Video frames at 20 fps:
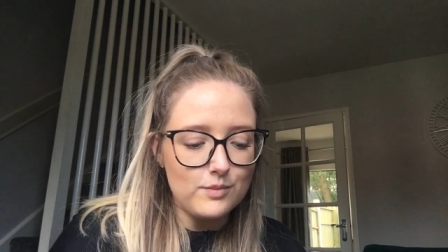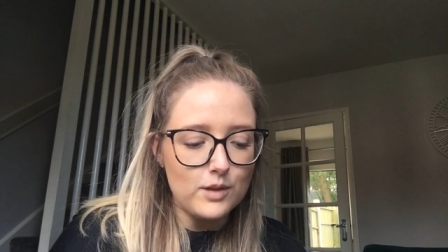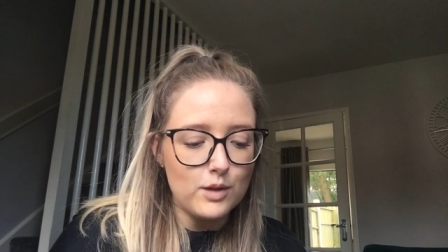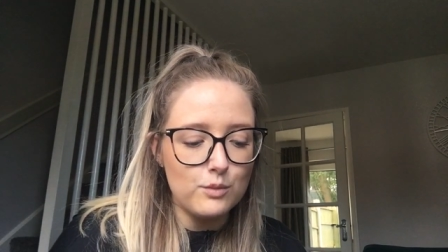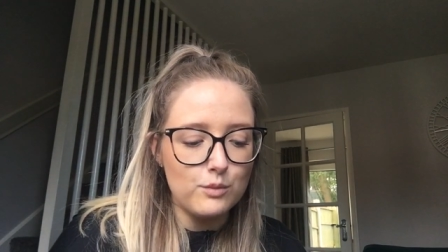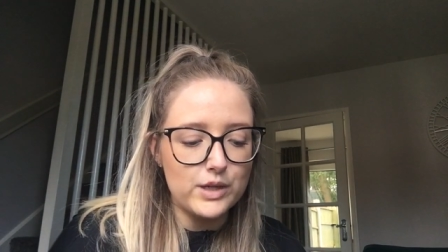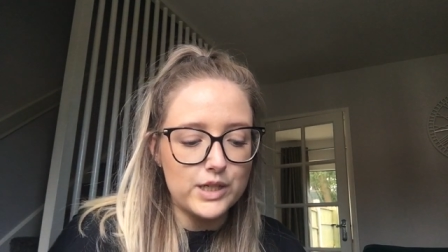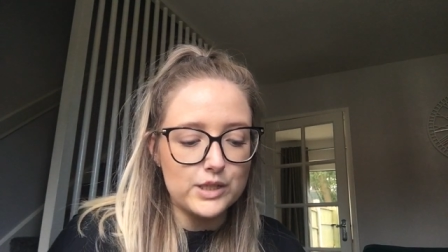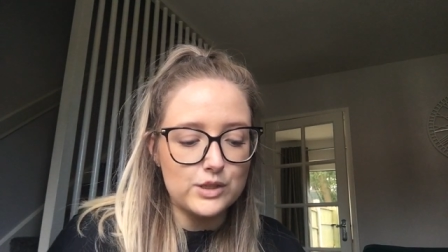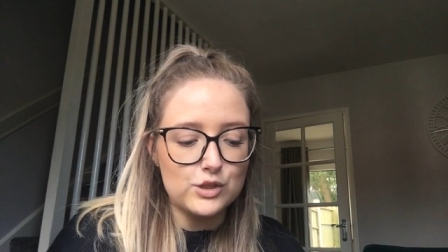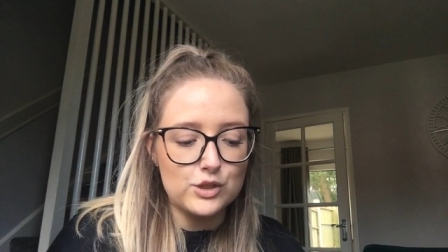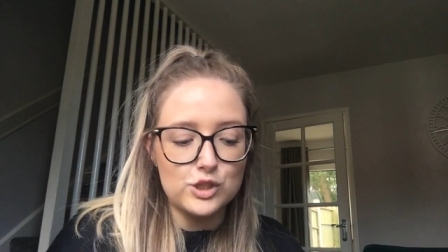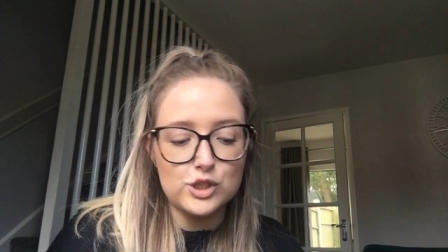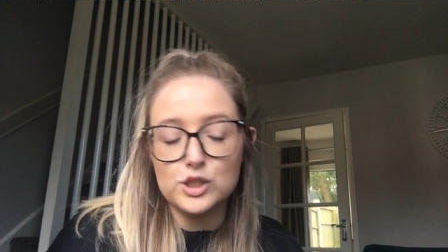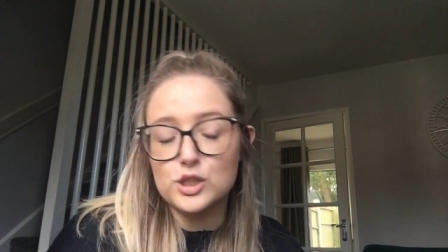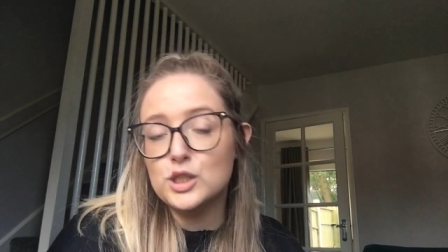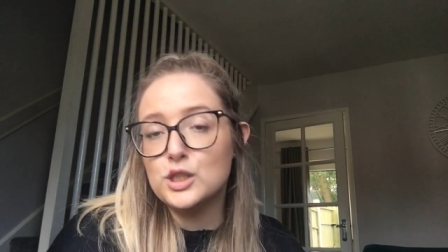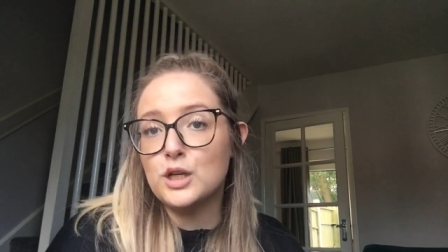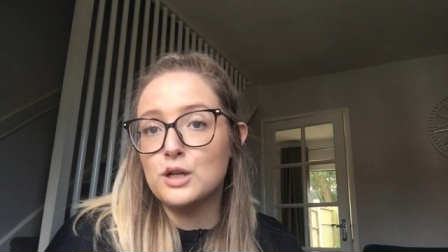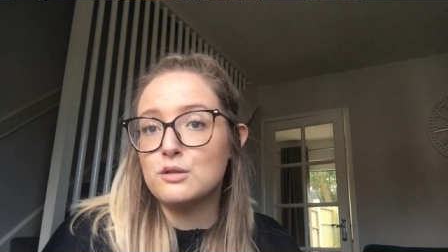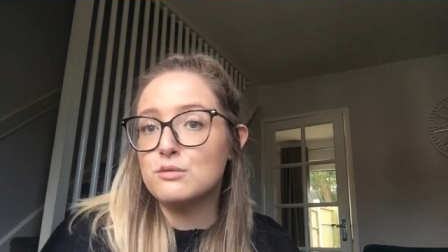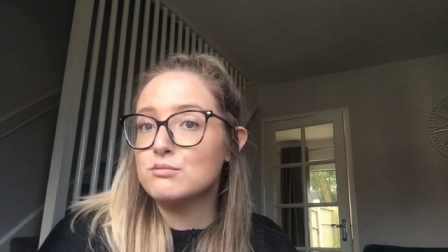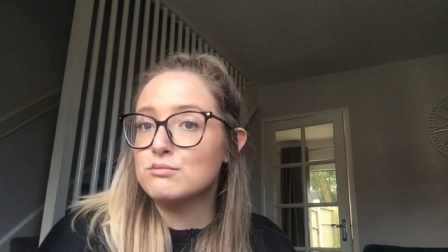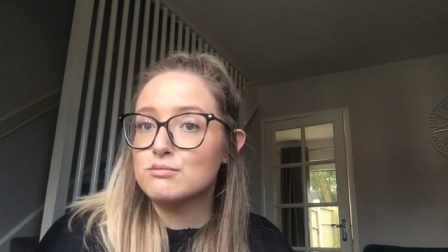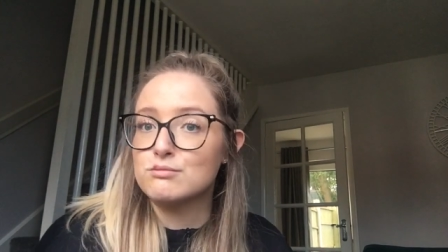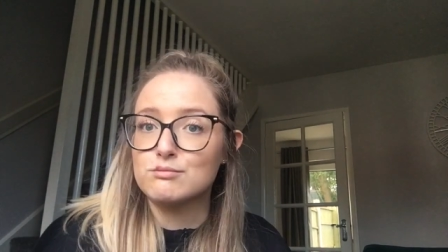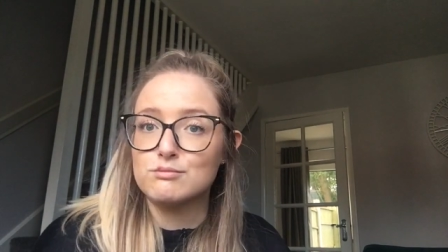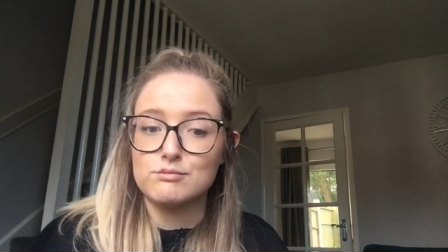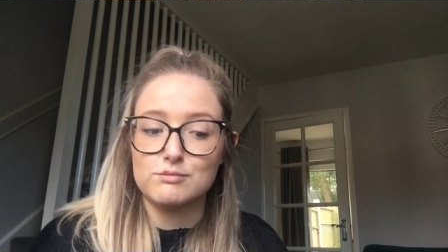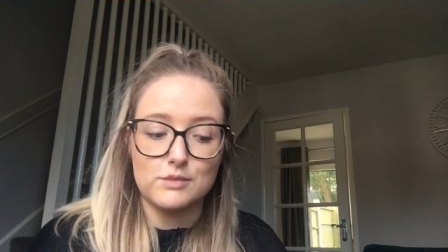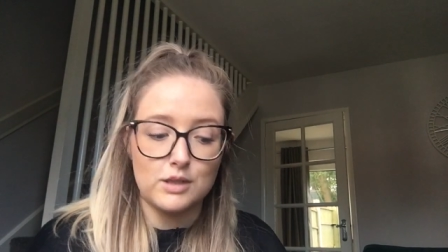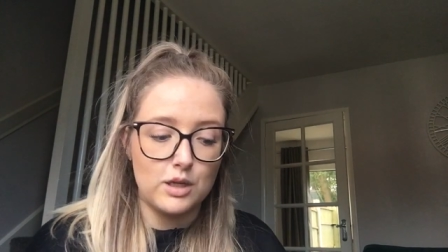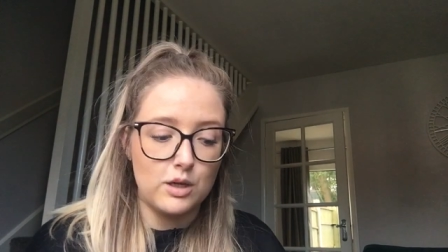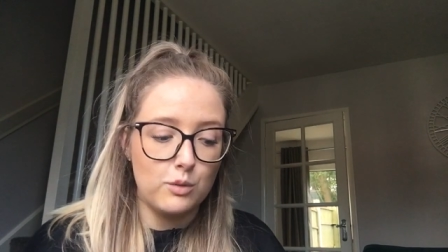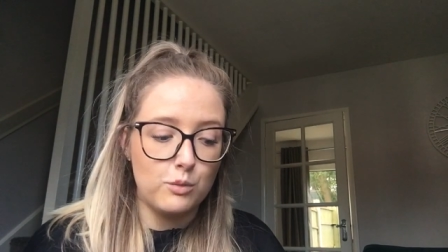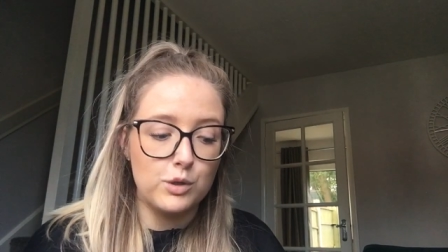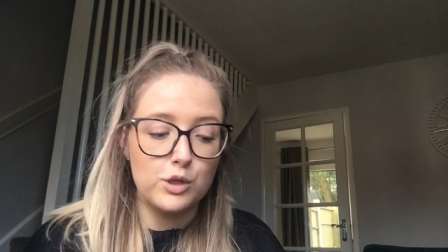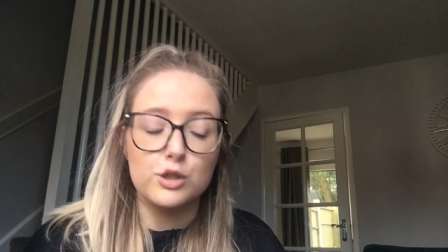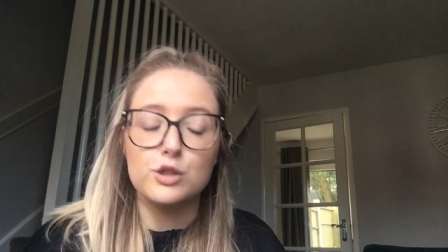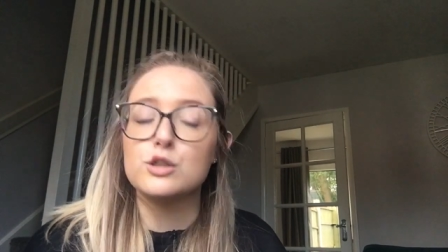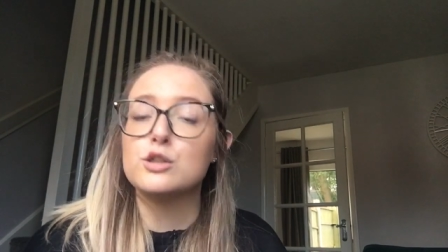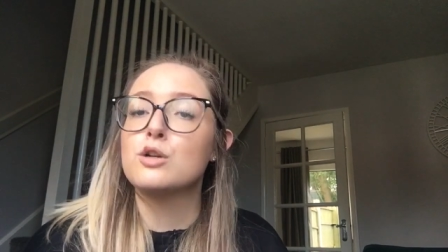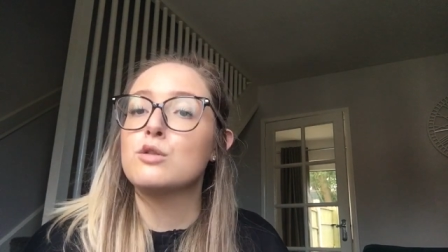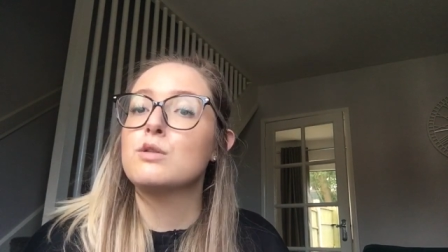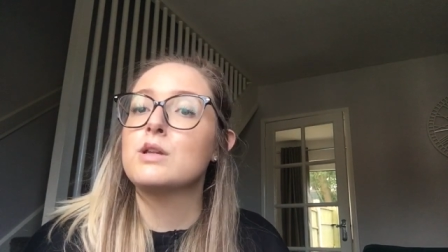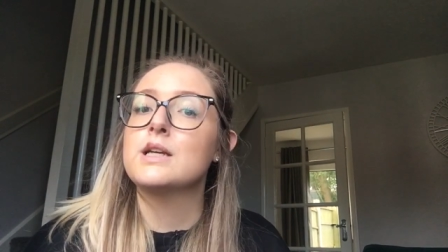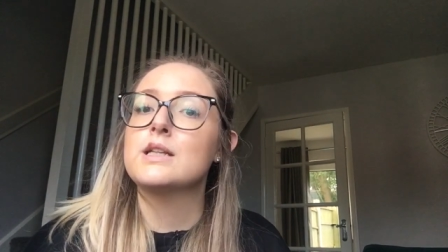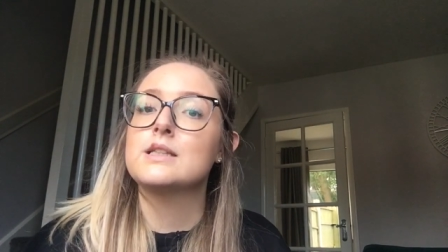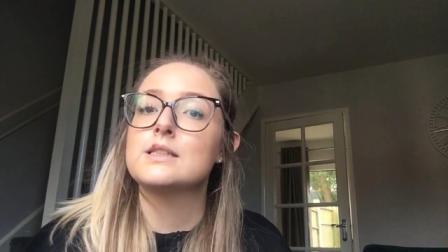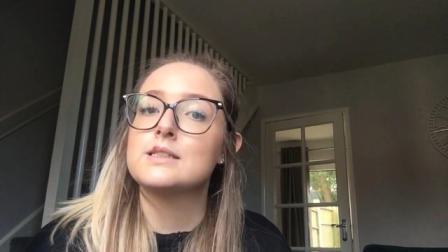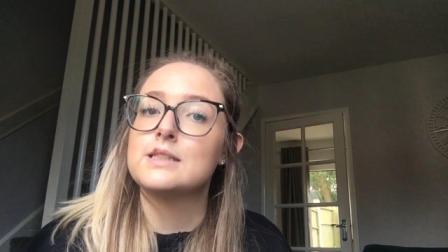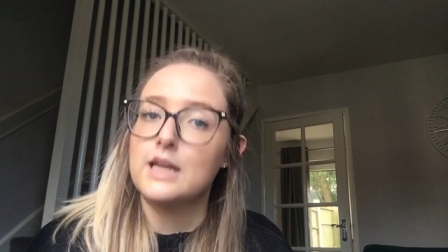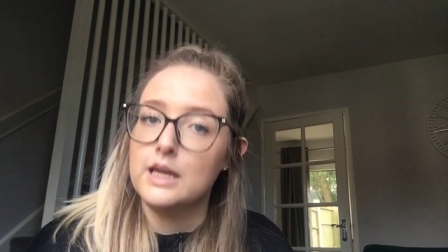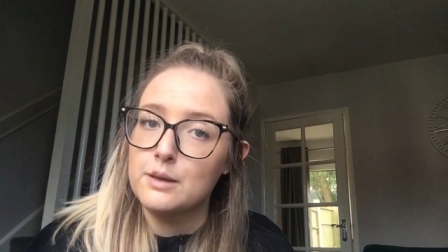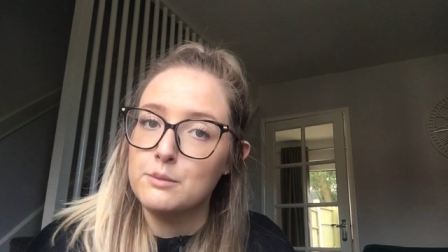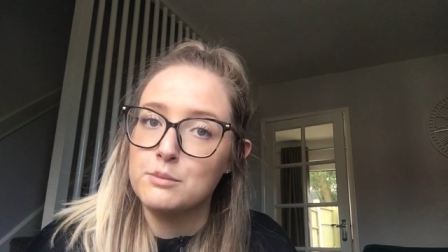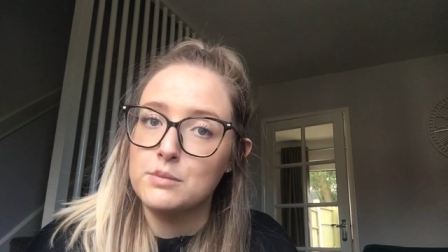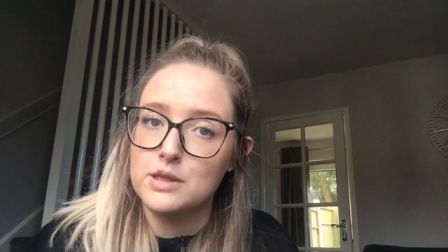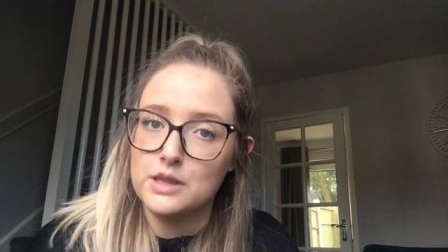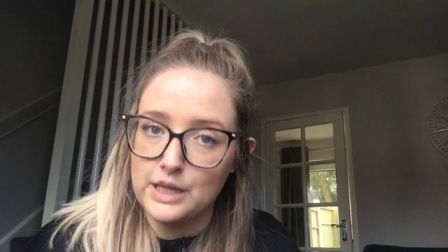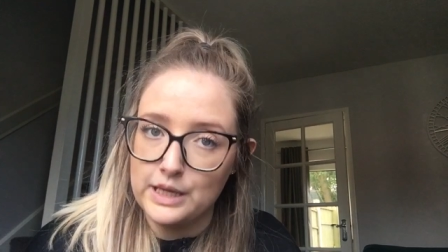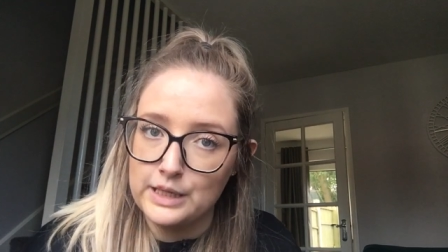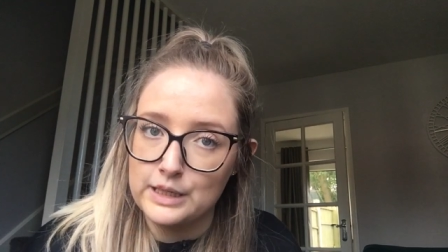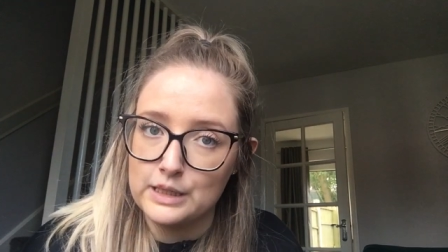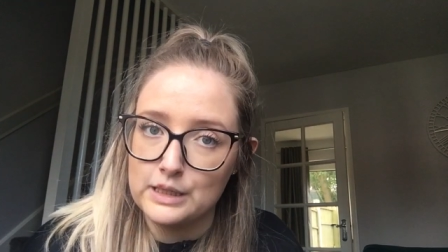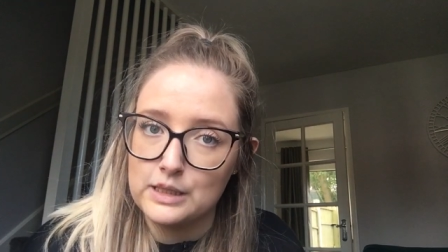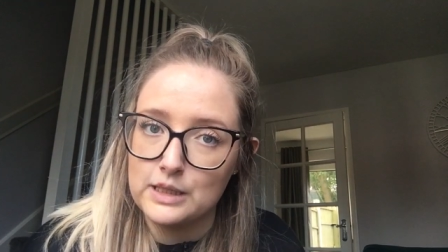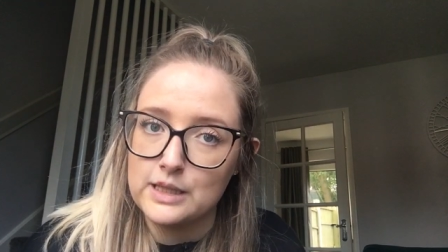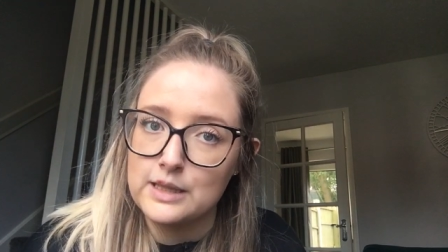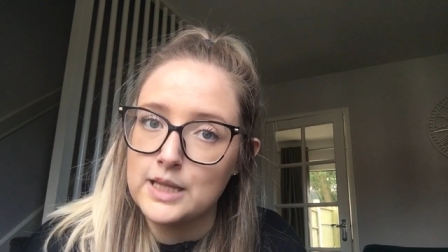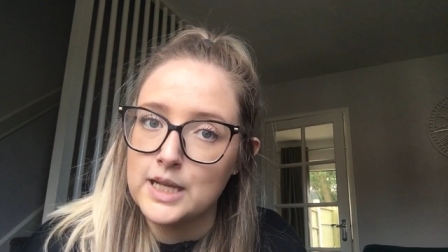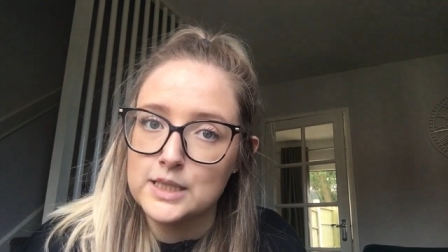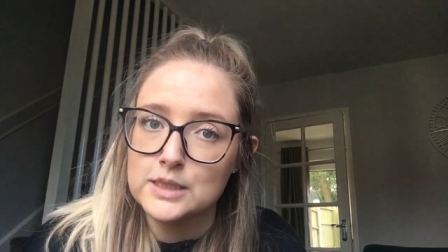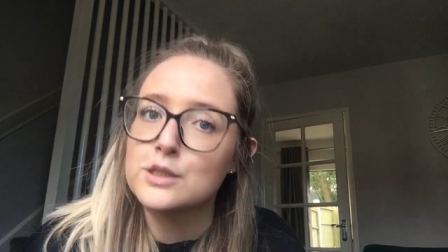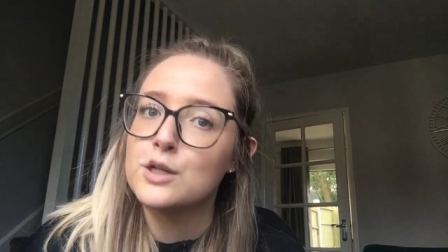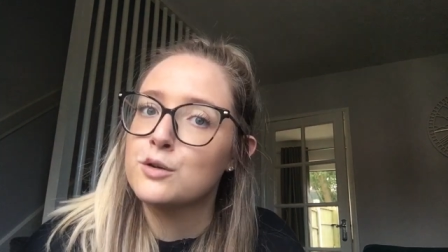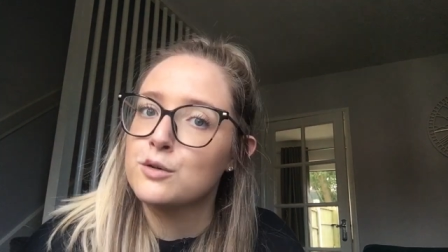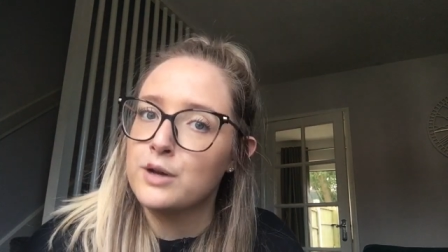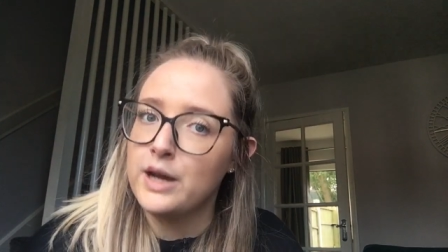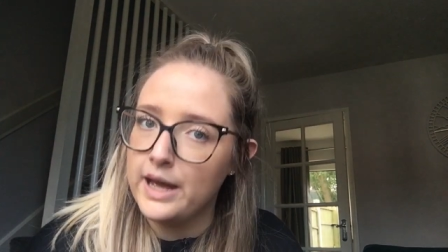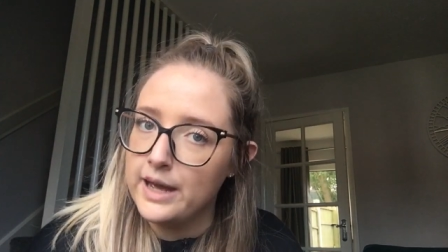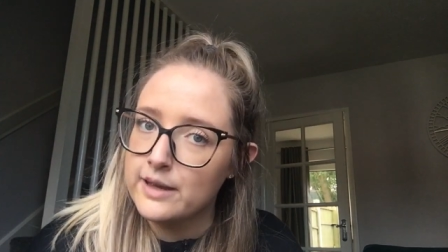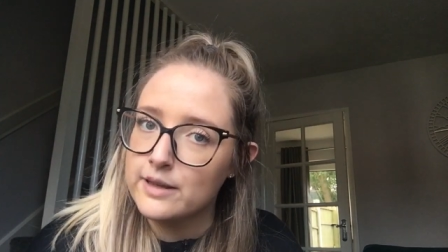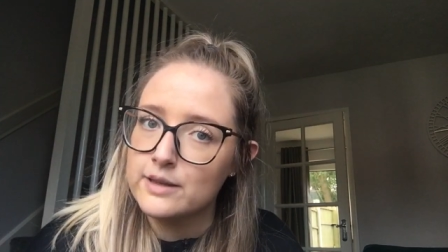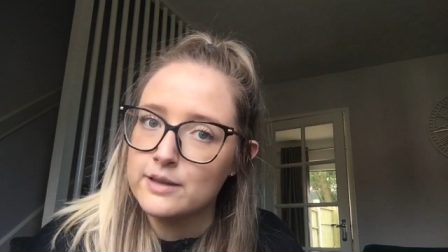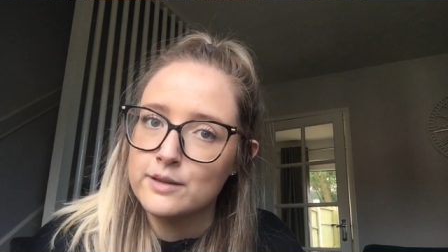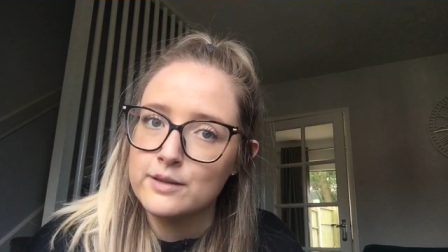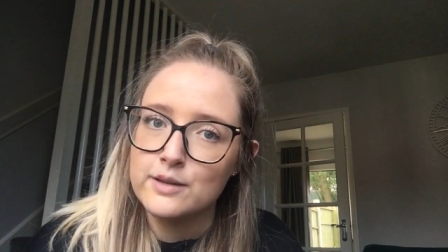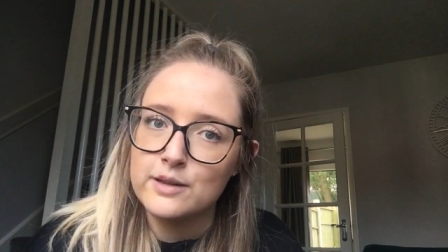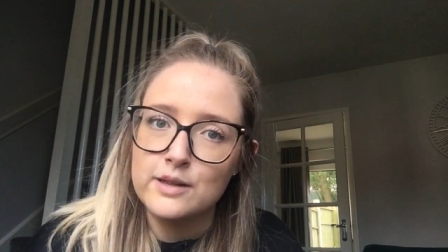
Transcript: Which, you know, we all don't like the same thing, and that's okay.